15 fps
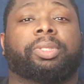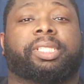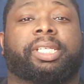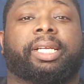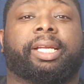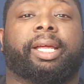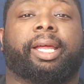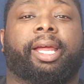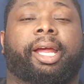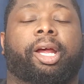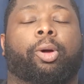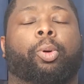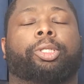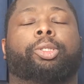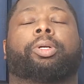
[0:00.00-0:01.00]
to Cine
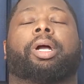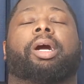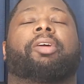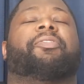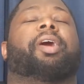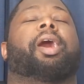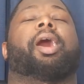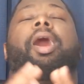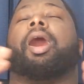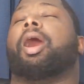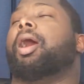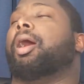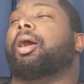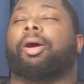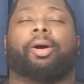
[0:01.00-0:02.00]
Here, where you come for
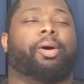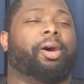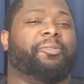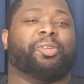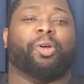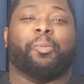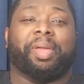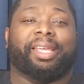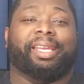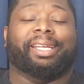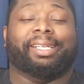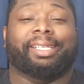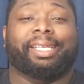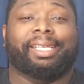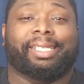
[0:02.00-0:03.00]
all of your
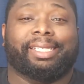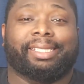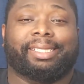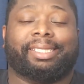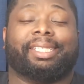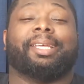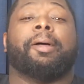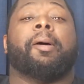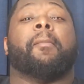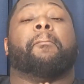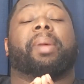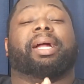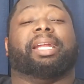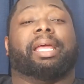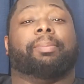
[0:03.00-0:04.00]
media needs.
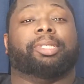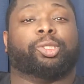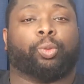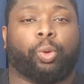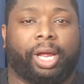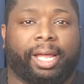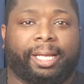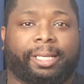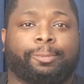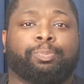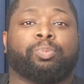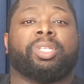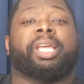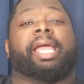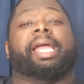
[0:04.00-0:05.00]
My name is Ray,
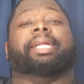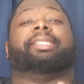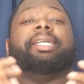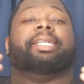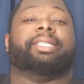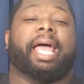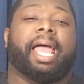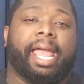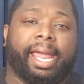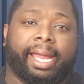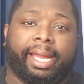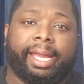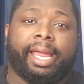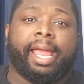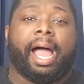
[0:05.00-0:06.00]
and
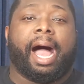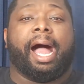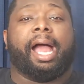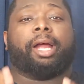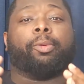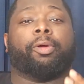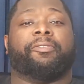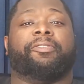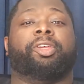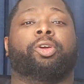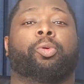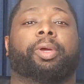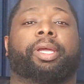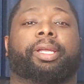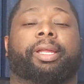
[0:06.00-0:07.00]
today I am
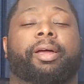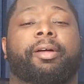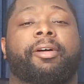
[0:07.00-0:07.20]
reviewing